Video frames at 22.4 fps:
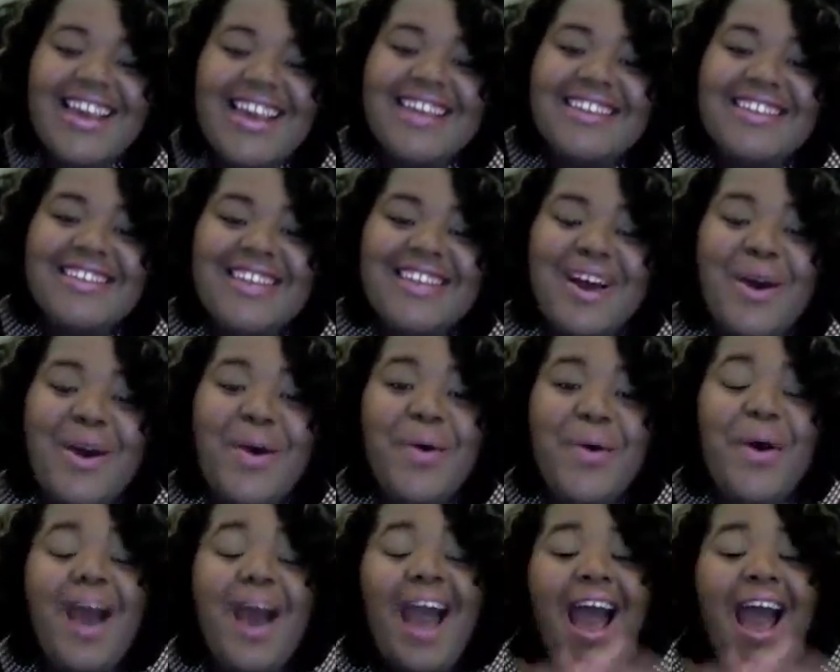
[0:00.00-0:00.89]

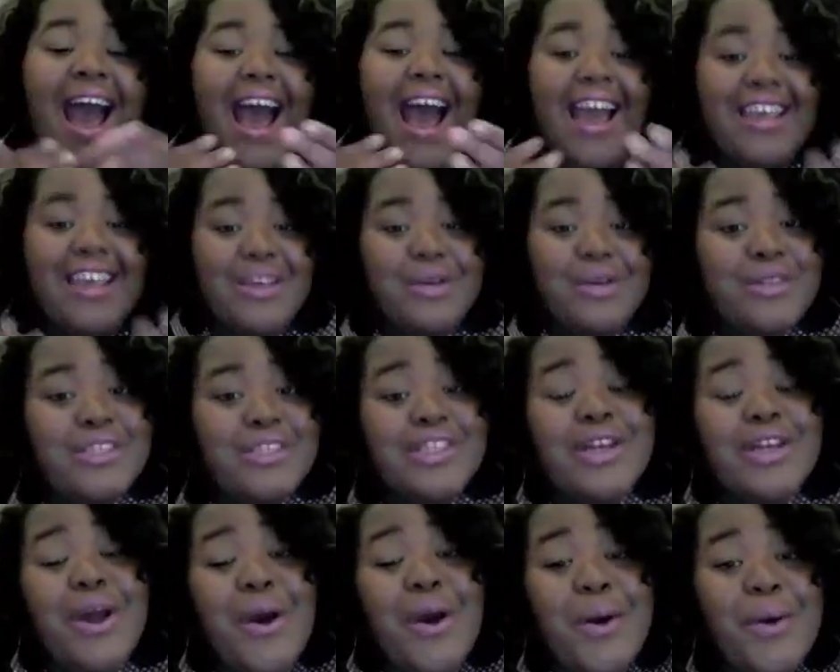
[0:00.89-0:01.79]
So I used to
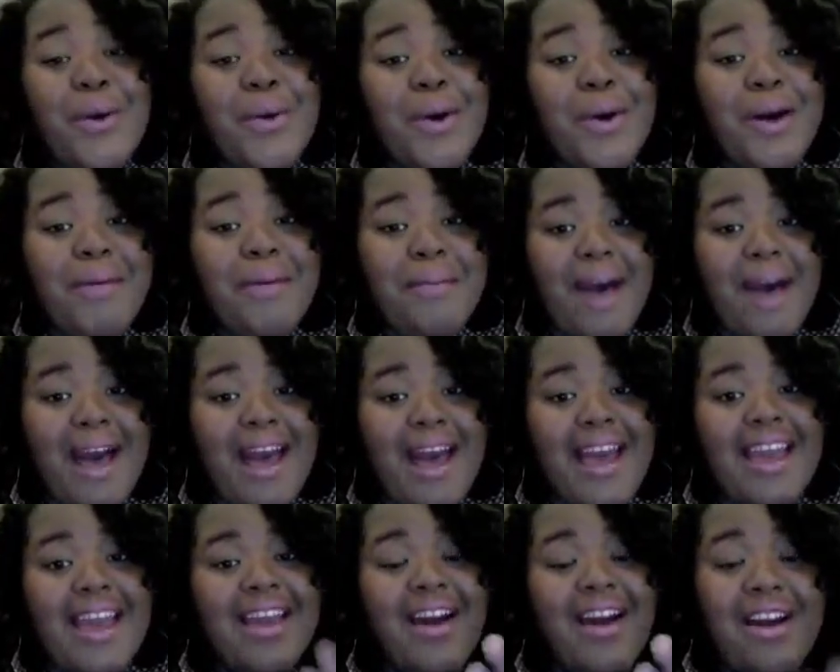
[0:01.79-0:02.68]
go
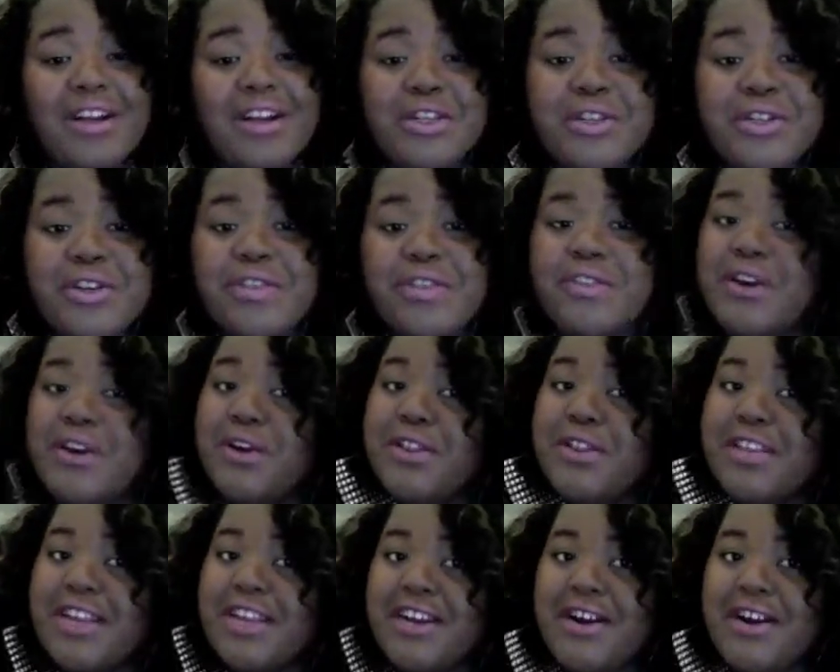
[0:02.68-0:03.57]
by Artistry of Growth
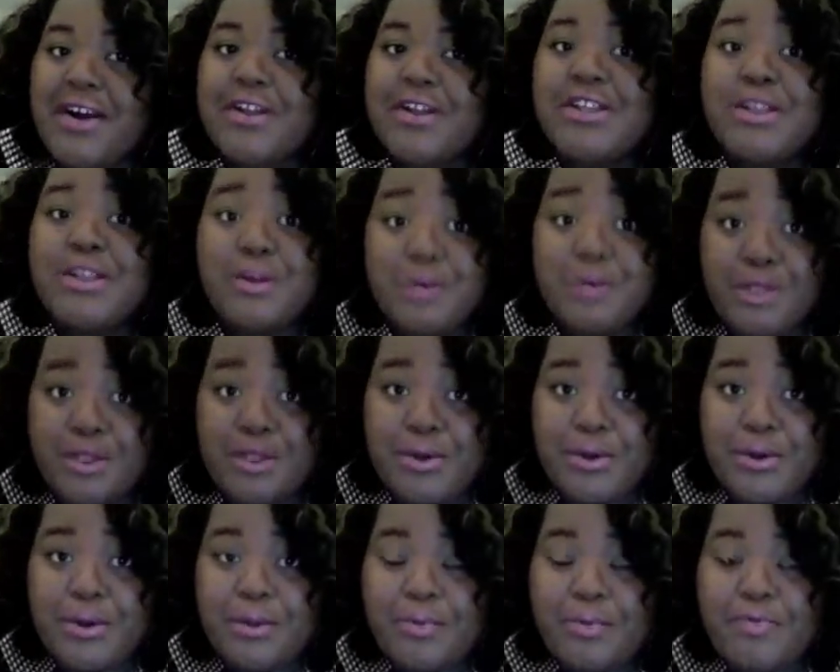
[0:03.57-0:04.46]
here on
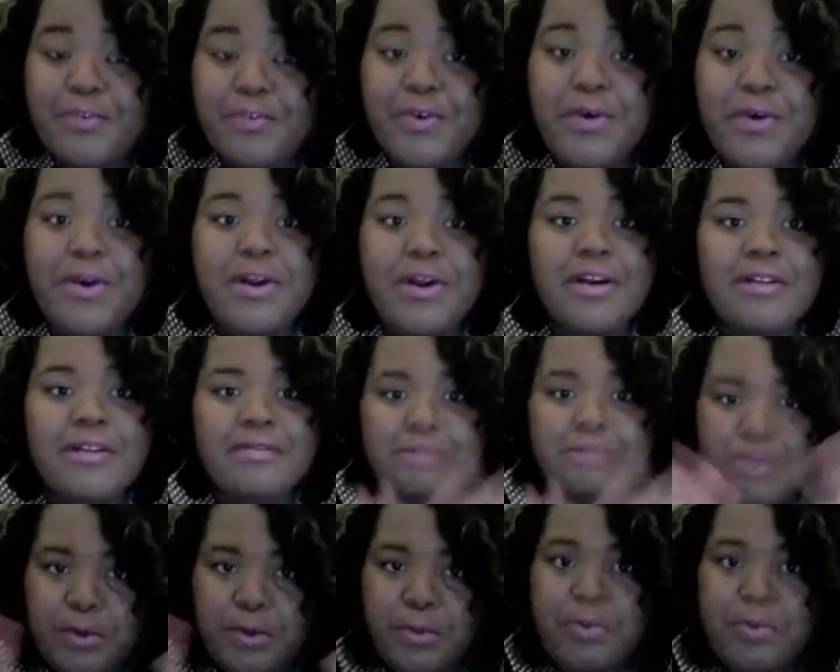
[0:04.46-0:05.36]
YouTube for
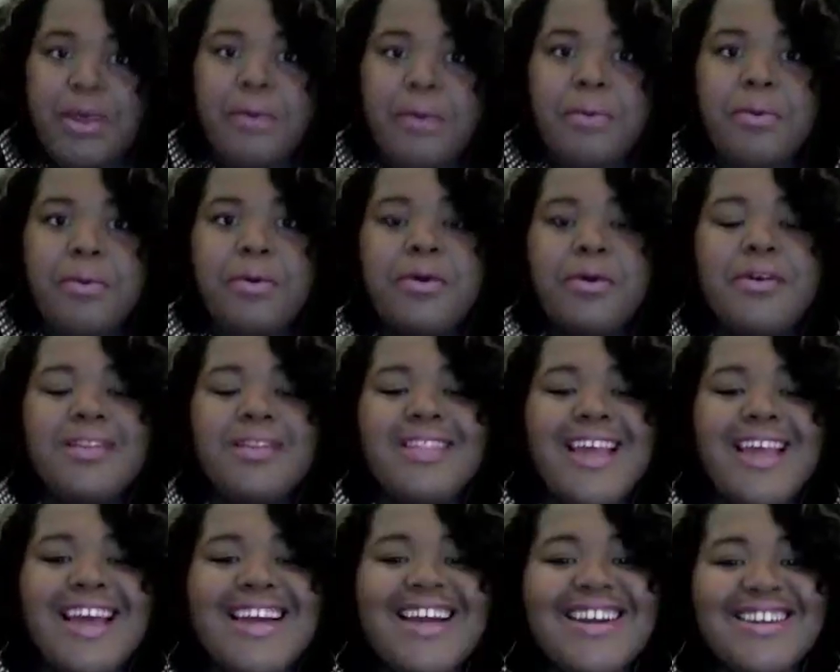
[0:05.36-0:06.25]
new people
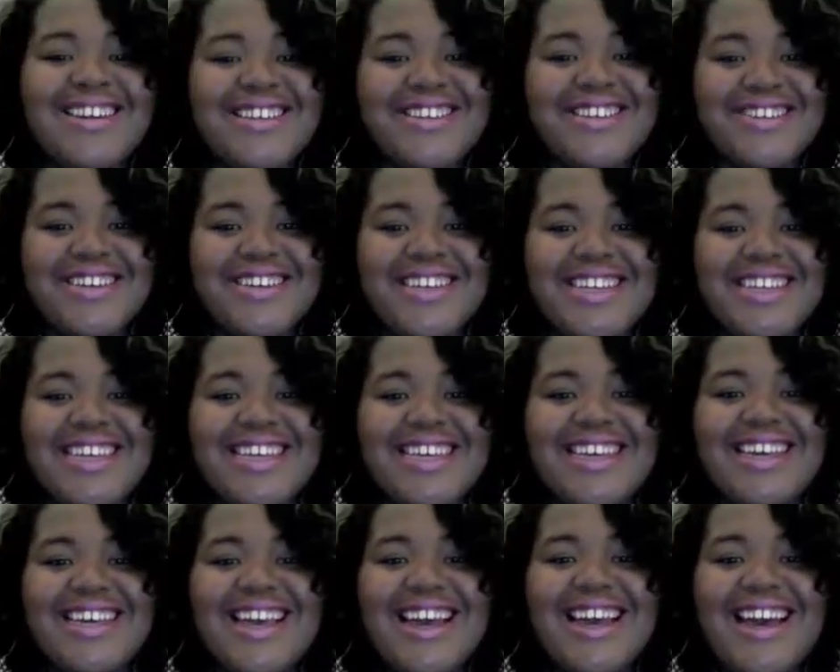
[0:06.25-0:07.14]
that are
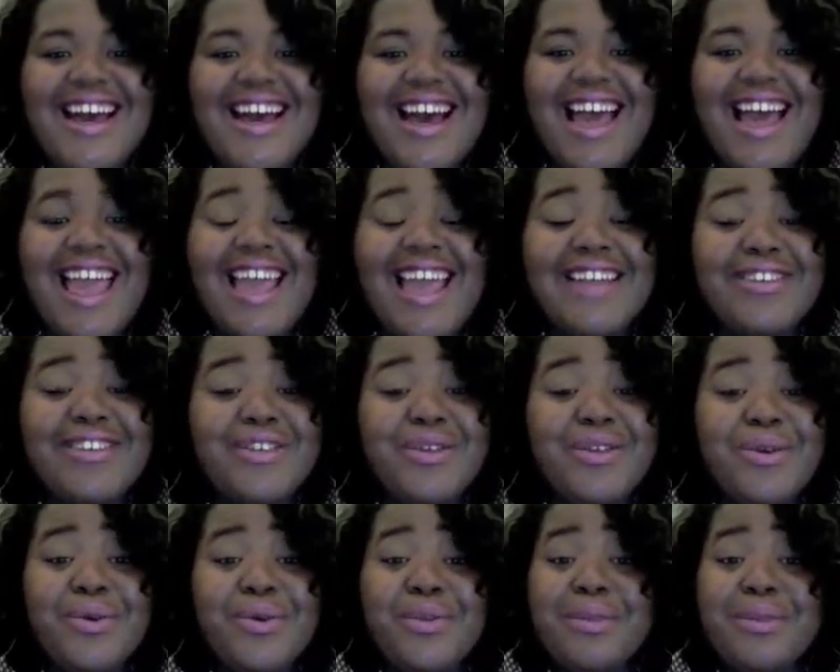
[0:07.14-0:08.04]
joining. And
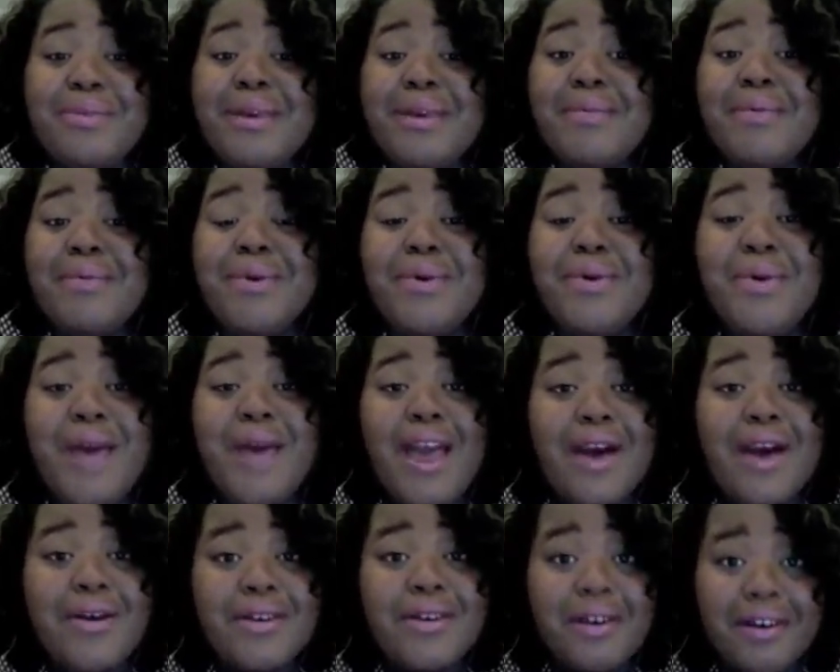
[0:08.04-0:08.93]
to the people who
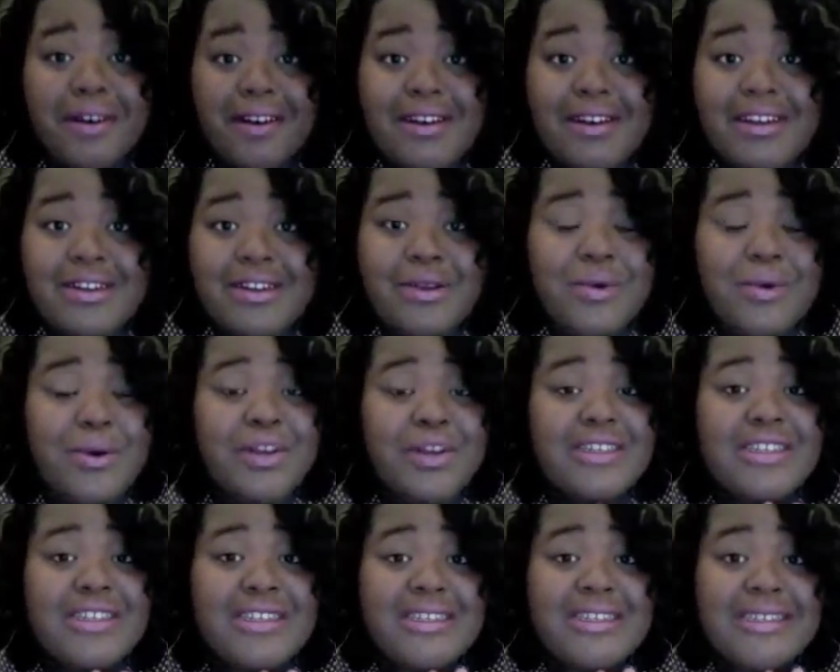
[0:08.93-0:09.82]
held on and who are
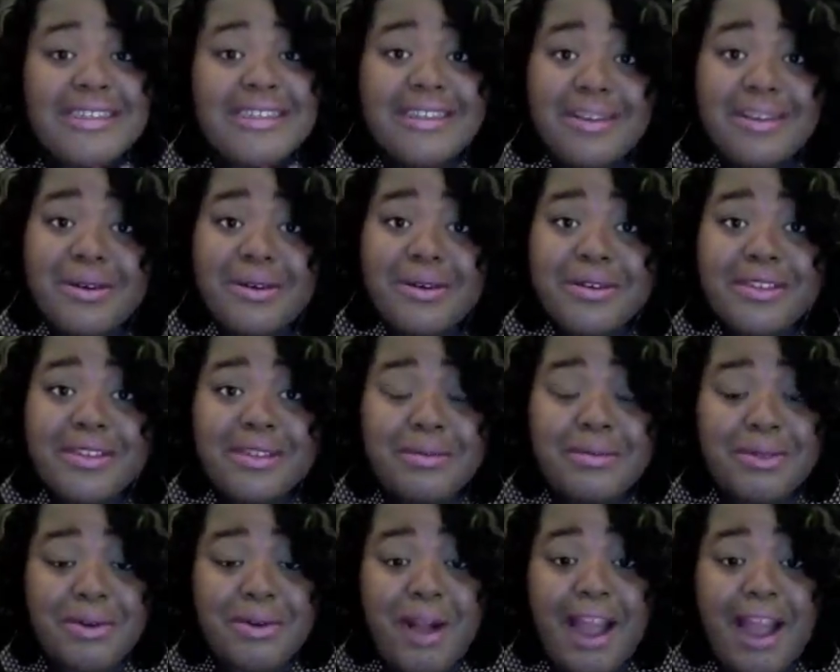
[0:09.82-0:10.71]
still
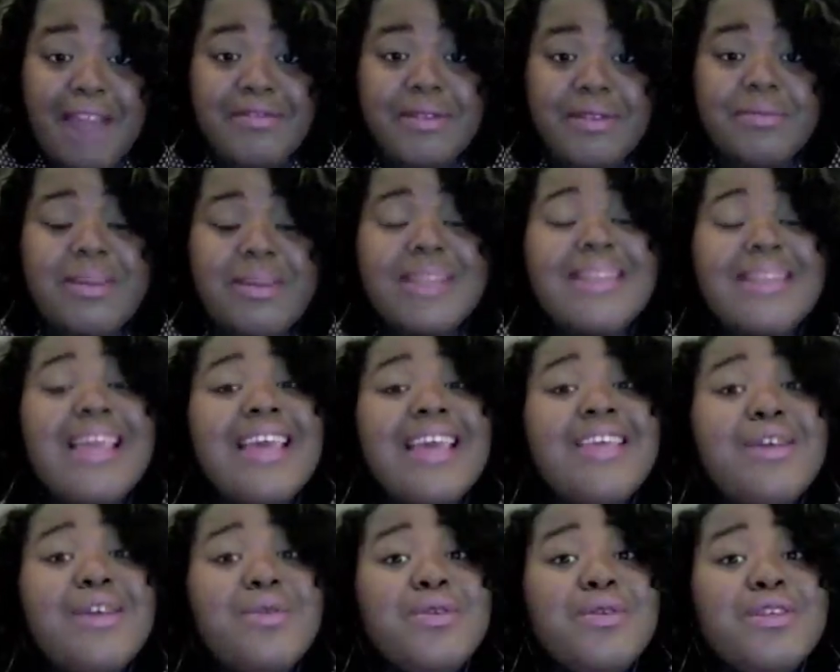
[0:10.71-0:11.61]
subscribed to me,
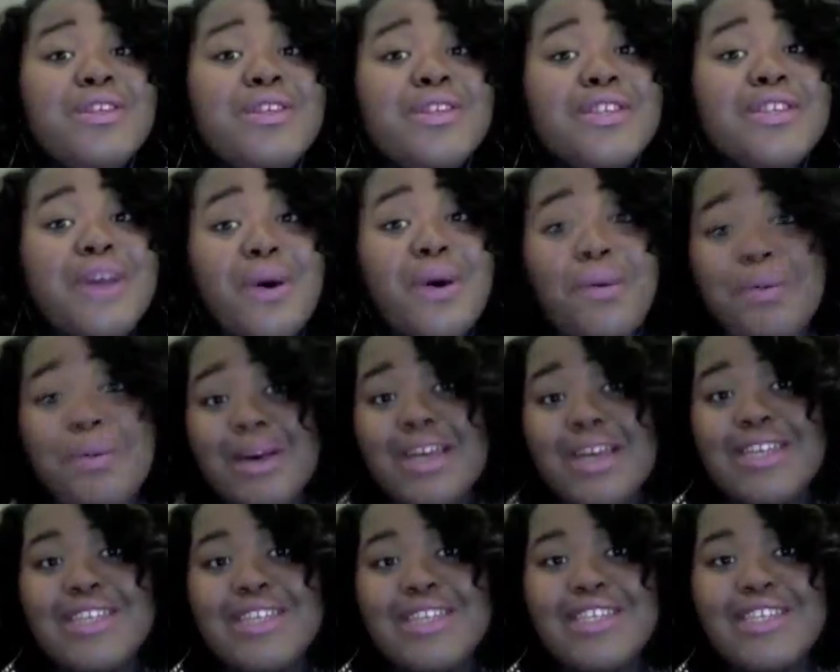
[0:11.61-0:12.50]
thank you so
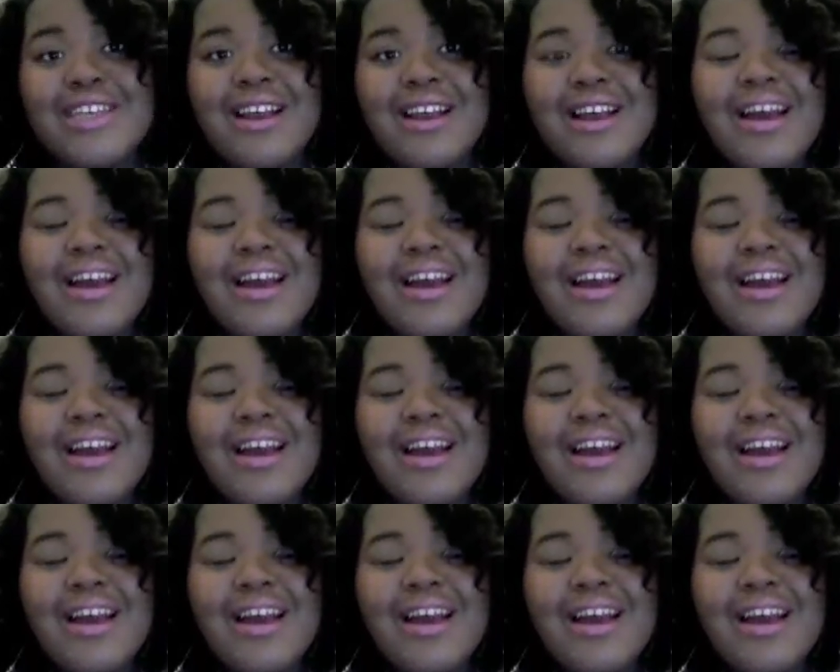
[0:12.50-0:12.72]
much.